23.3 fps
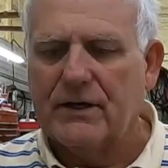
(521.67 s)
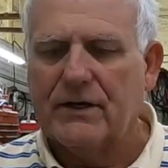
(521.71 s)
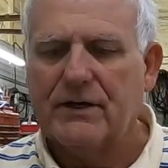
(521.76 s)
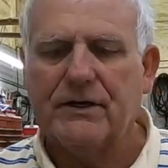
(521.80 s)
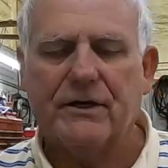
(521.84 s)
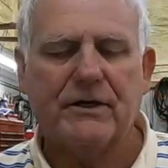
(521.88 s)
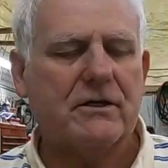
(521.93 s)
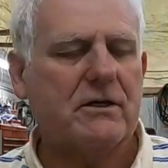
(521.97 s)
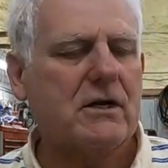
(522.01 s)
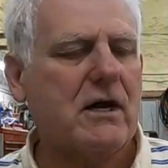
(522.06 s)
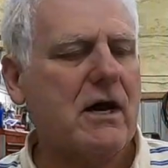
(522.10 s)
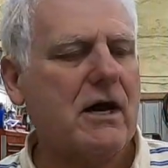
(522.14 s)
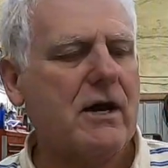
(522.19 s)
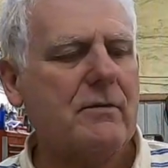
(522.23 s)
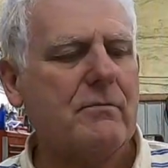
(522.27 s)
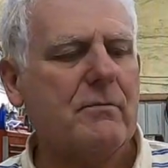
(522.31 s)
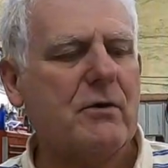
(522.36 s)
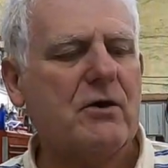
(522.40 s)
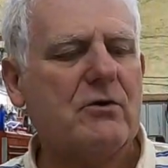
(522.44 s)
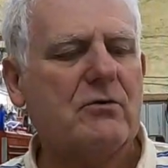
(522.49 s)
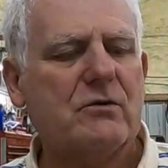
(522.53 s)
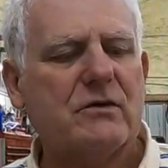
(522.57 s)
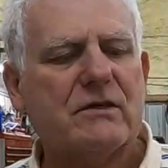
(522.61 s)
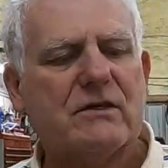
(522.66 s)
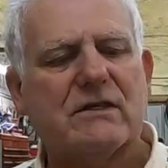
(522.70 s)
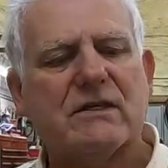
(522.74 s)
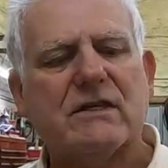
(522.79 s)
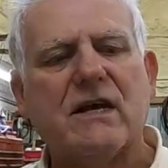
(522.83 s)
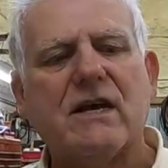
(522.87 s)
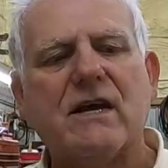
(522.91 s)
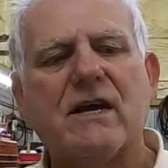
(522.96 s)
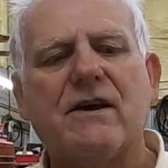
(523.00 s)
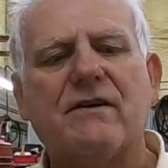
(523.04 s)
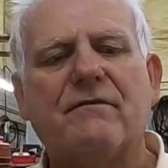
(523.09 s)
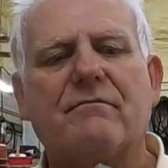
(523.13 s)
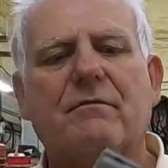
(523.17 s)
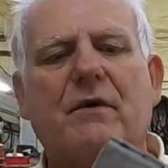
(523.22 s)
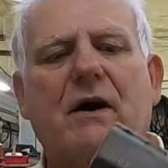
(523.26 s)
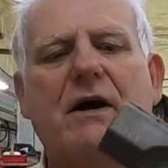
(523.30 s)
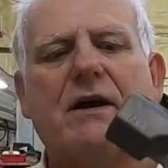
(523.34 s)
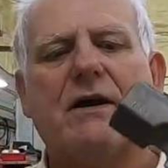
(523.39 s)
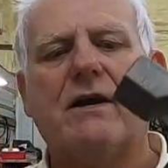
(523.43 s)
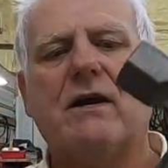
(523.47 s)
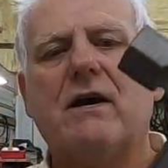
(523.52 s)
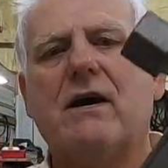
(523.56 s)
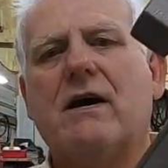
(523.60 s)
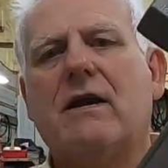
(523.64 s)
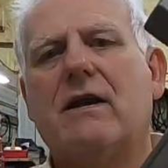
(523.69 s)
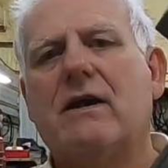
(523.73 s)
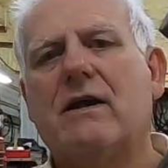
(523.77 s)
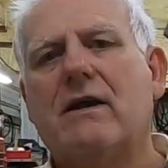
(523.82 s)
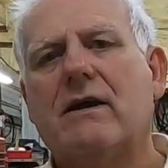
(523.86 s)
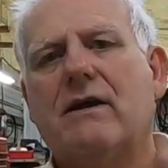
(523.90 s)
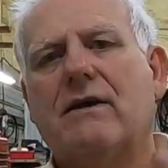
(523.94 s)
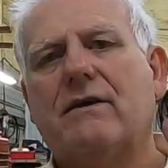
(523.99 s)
And the time you would save by not